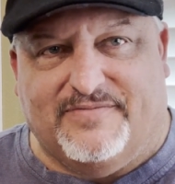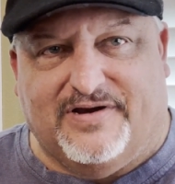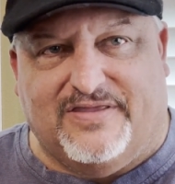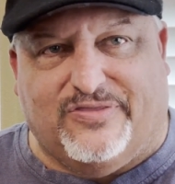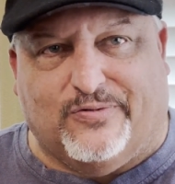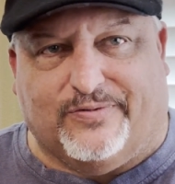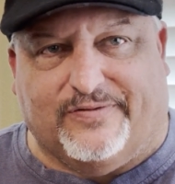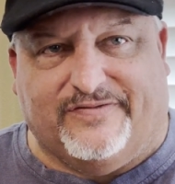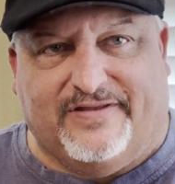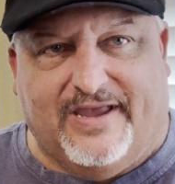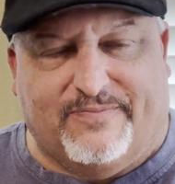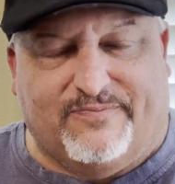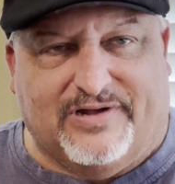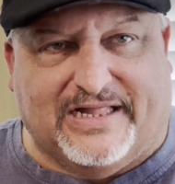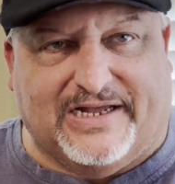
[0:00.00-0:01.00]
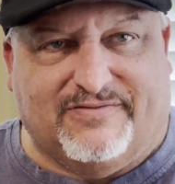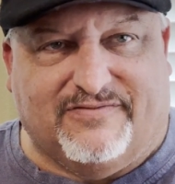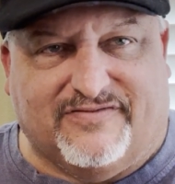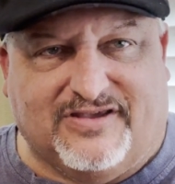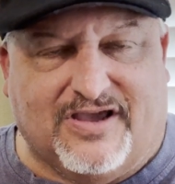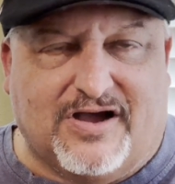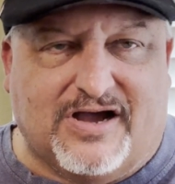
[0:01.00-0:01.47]
my doorstep while I
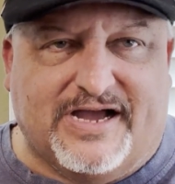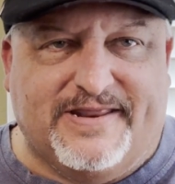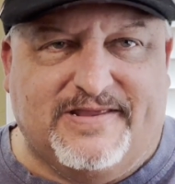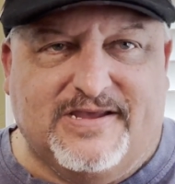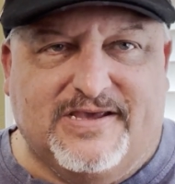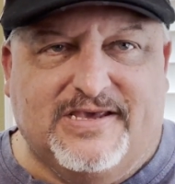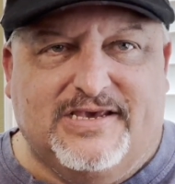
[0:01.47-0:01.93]
was gone.